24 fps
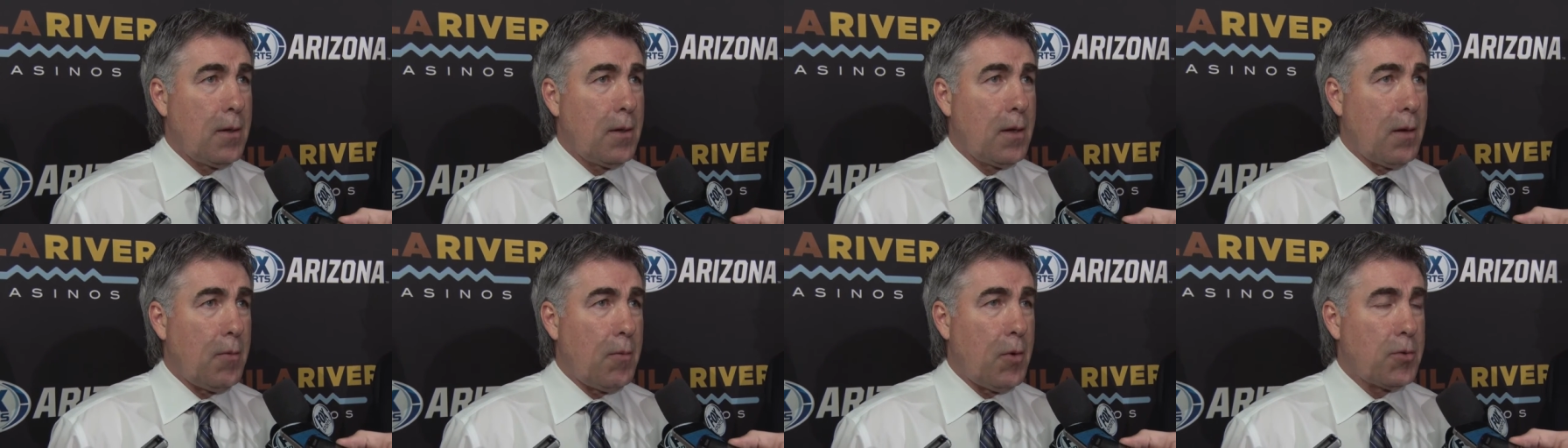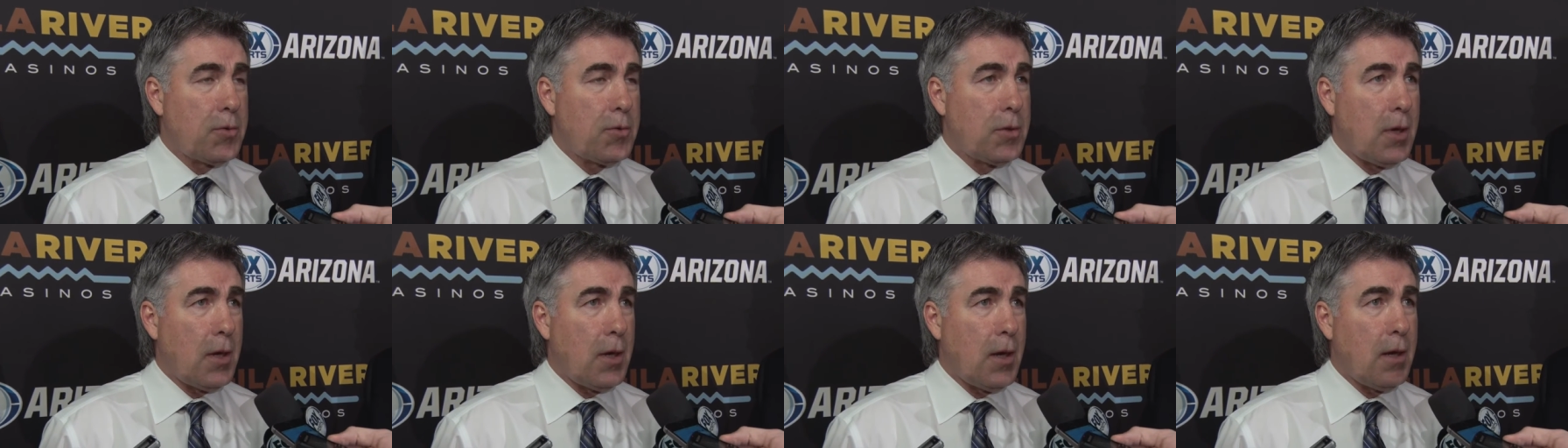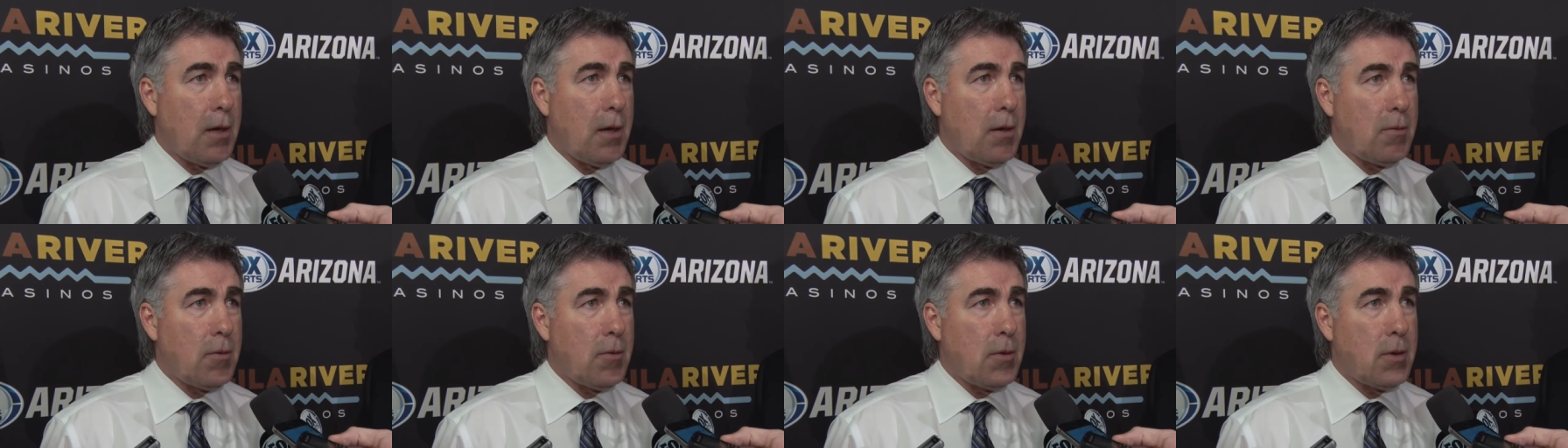come out
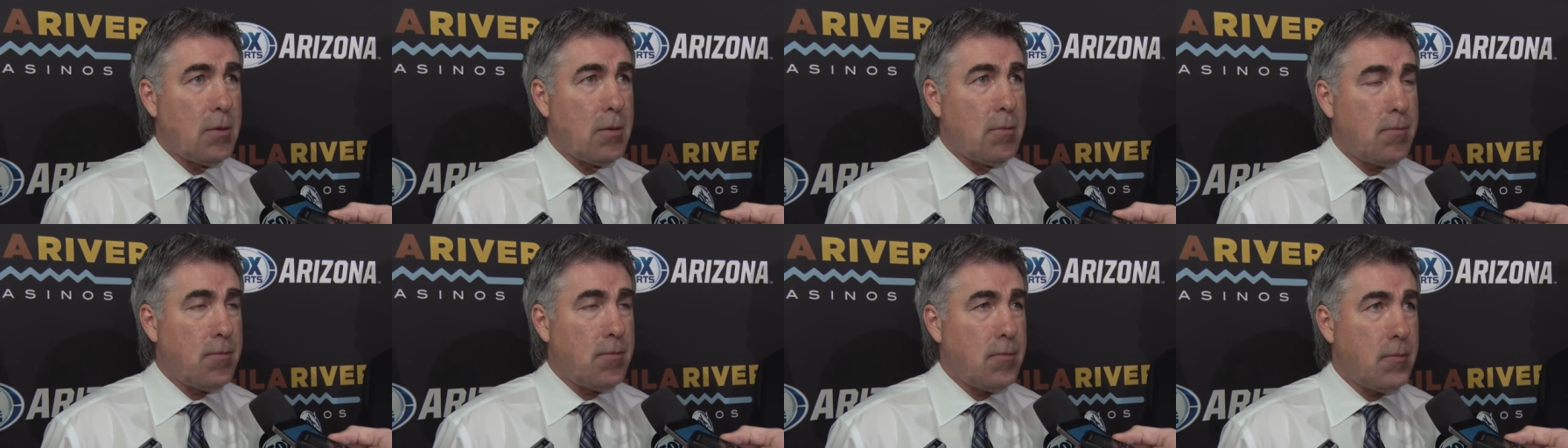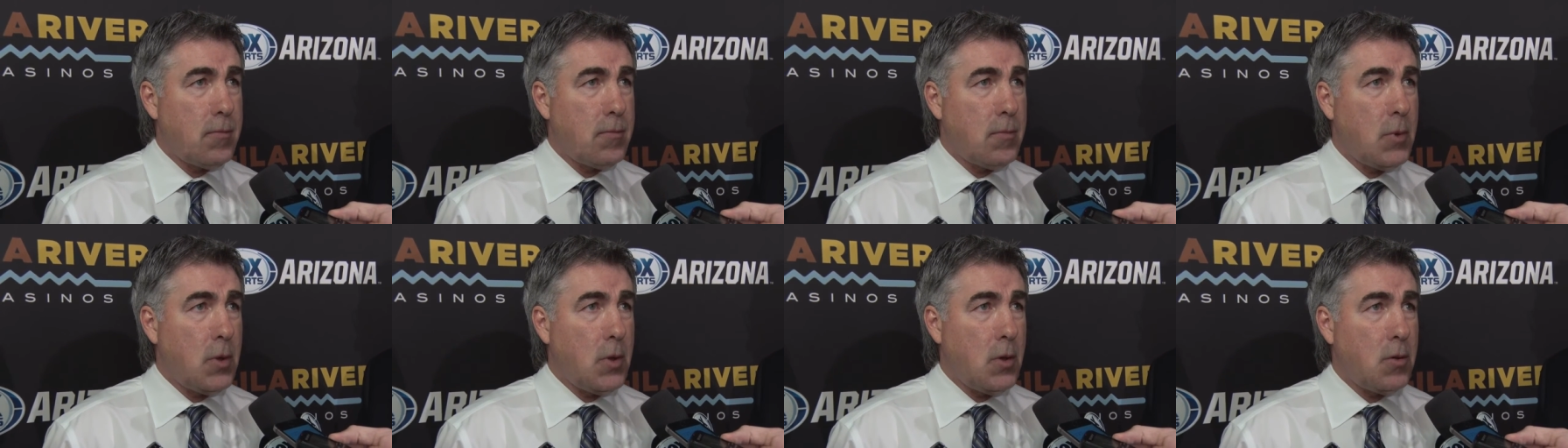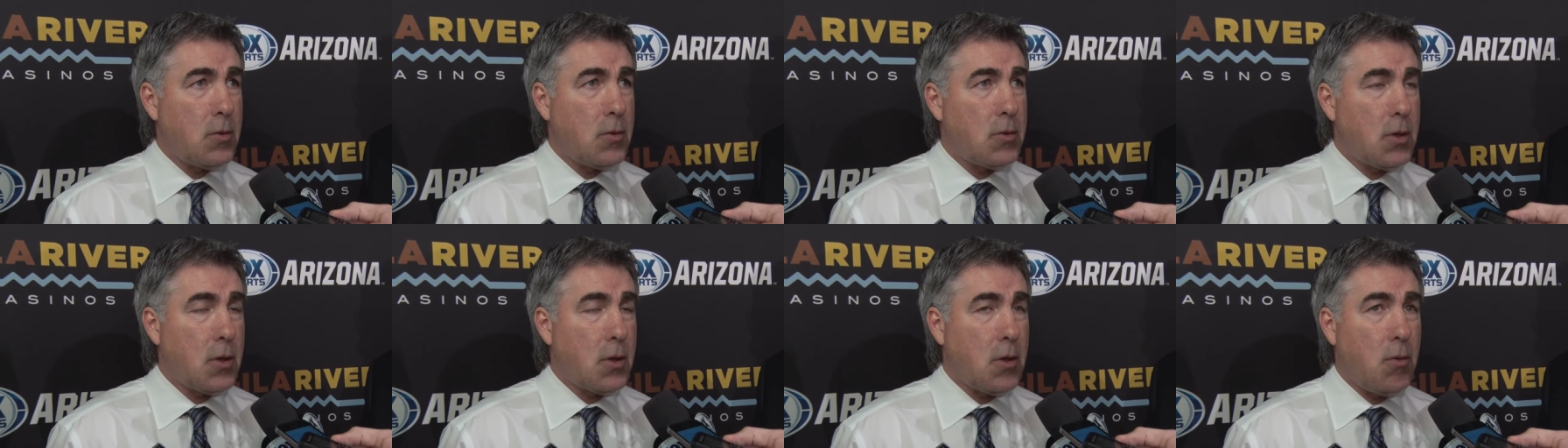today, and we, you know,
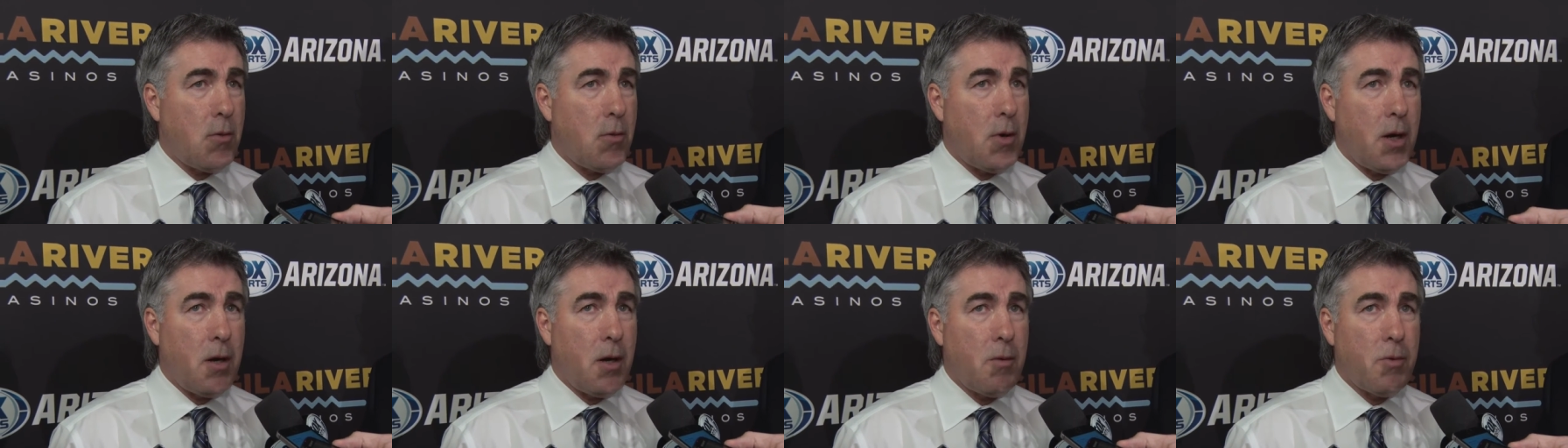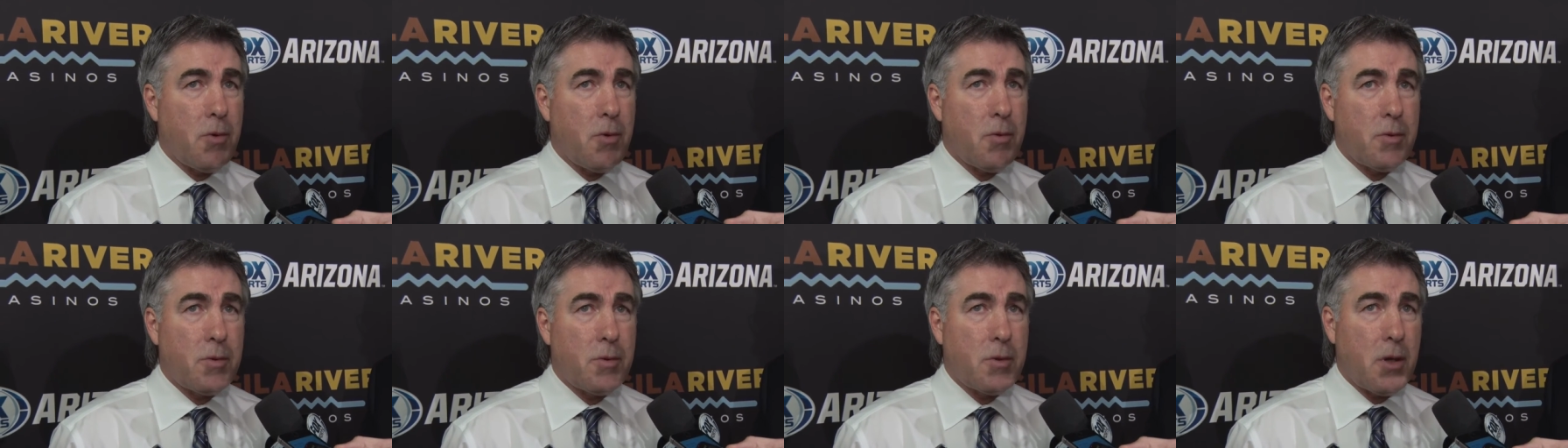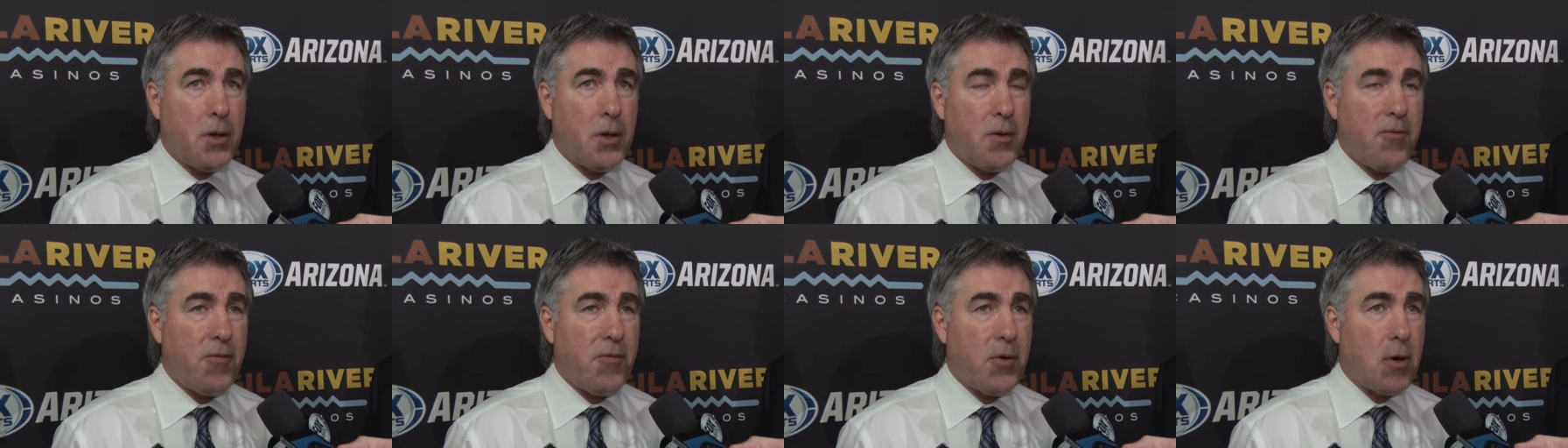it took a while, but we
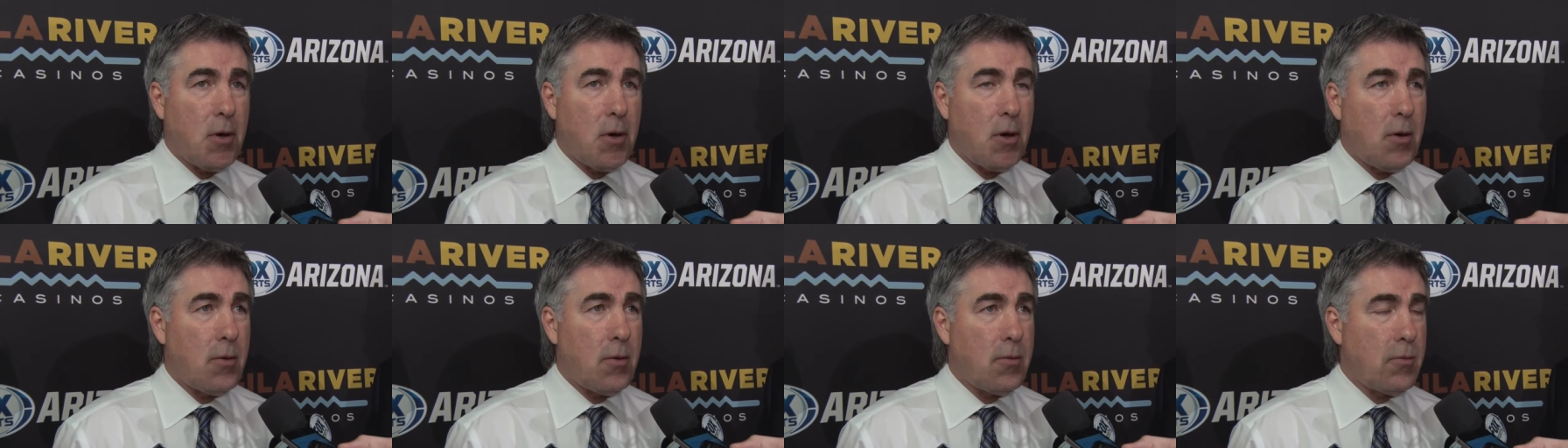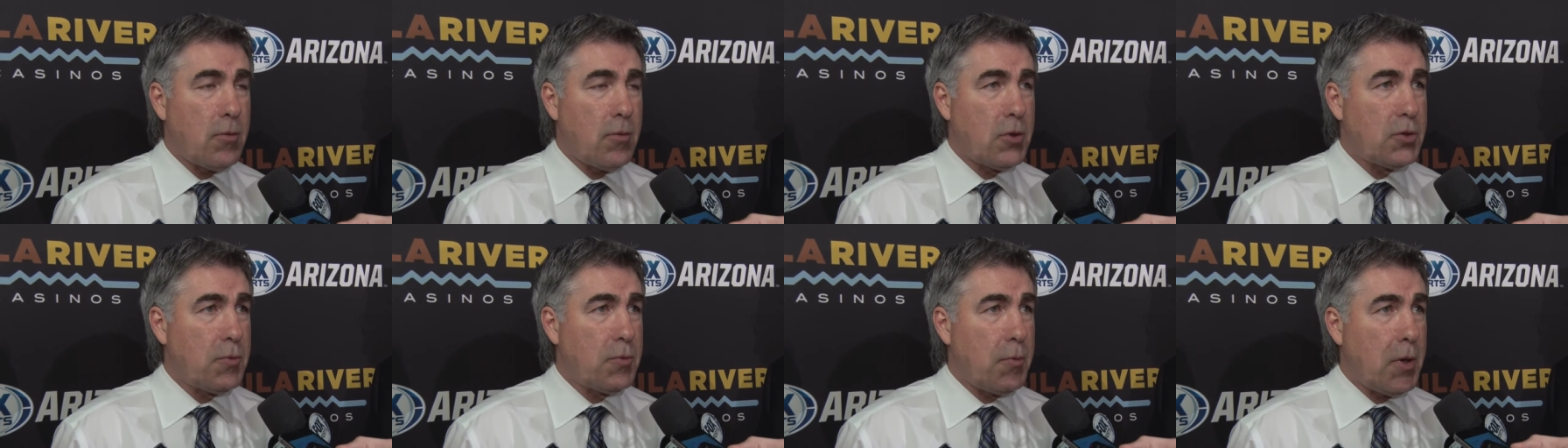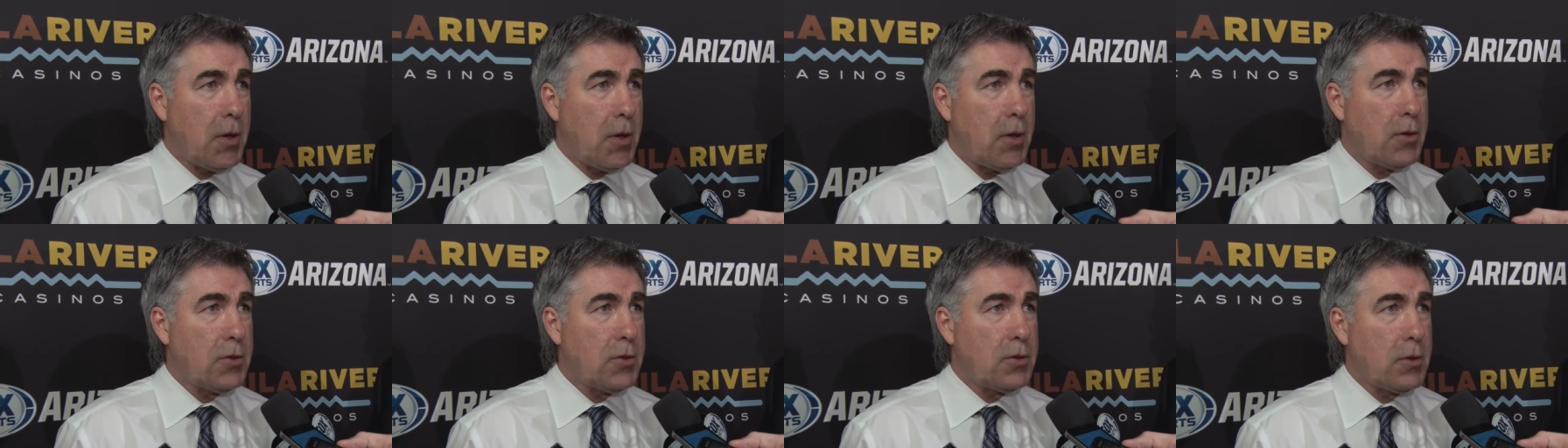kind of figure out which
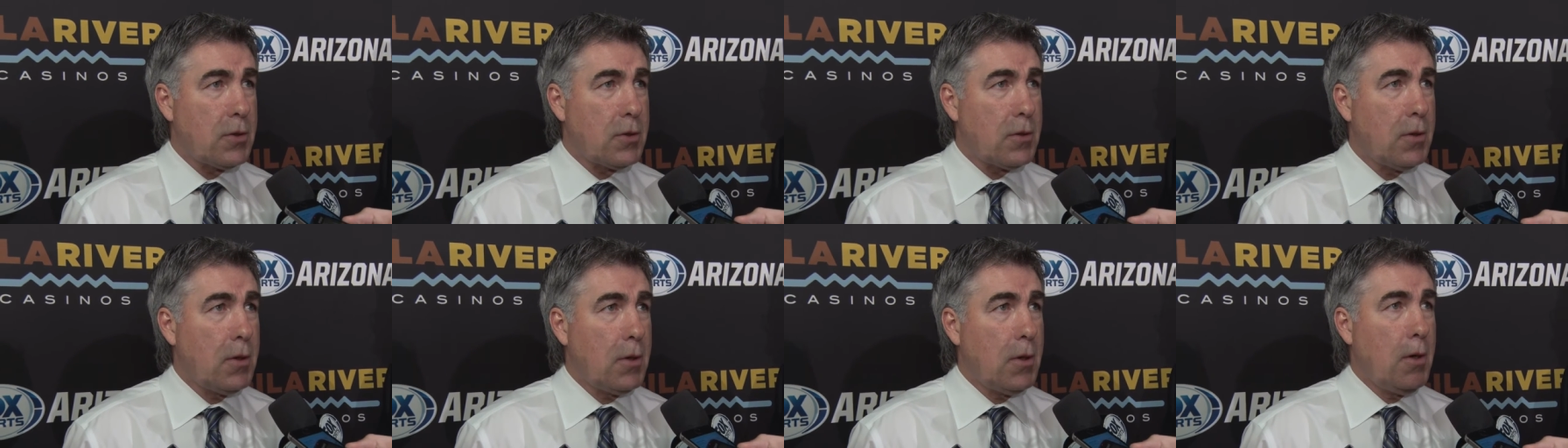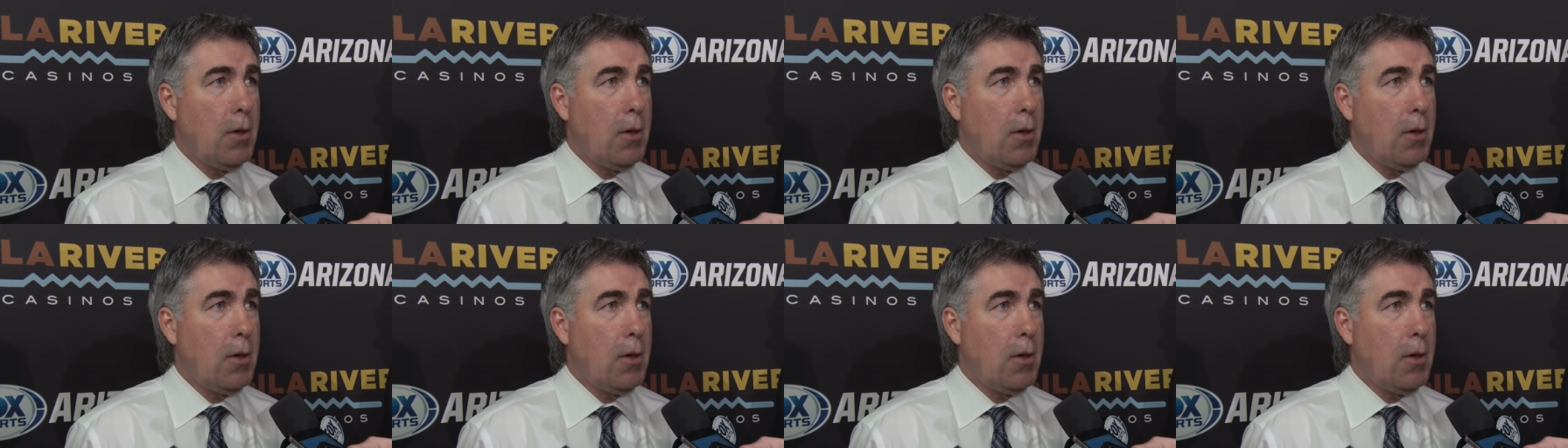players are